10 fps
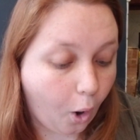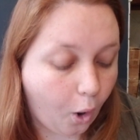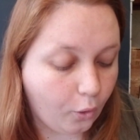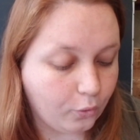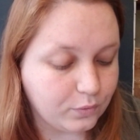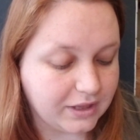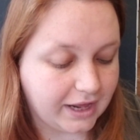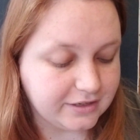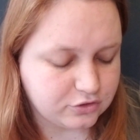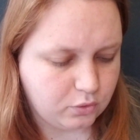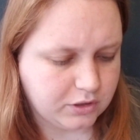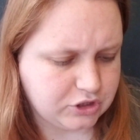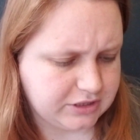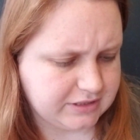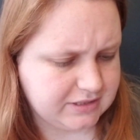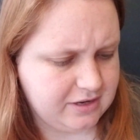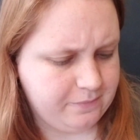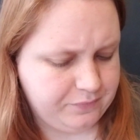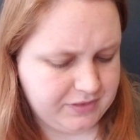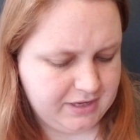Oh, that is gorgeous.
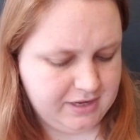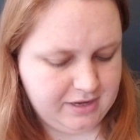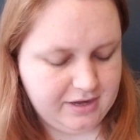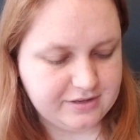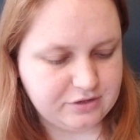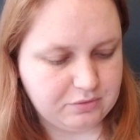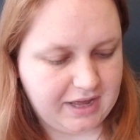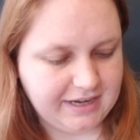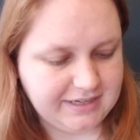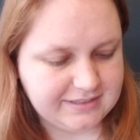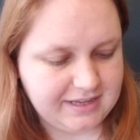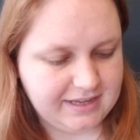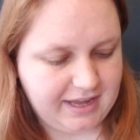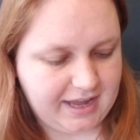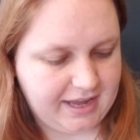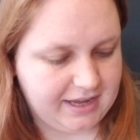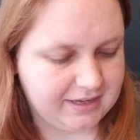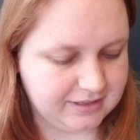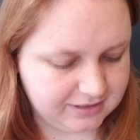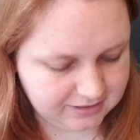So that is like a
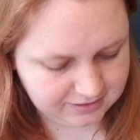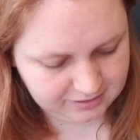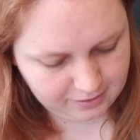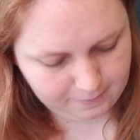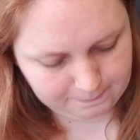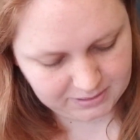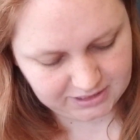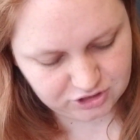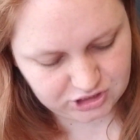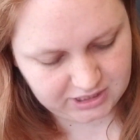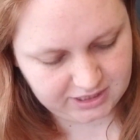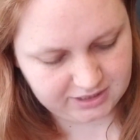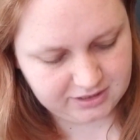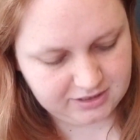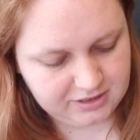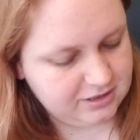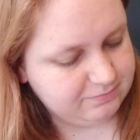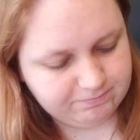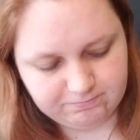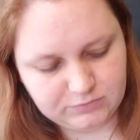peachy,
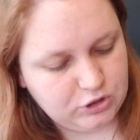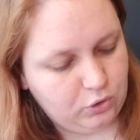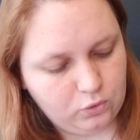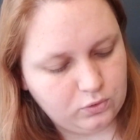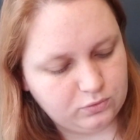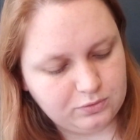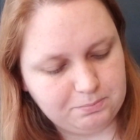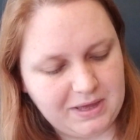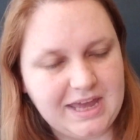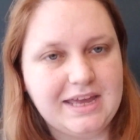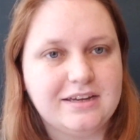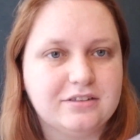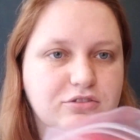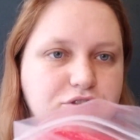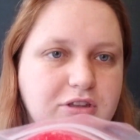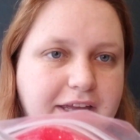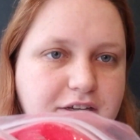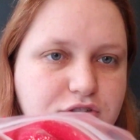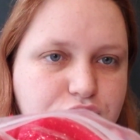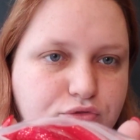gold, pink, like
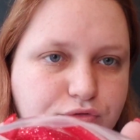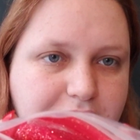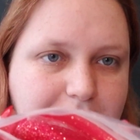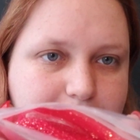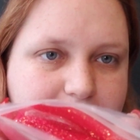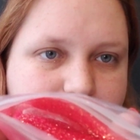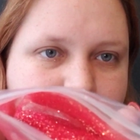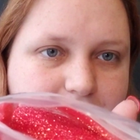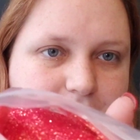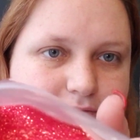dream in there.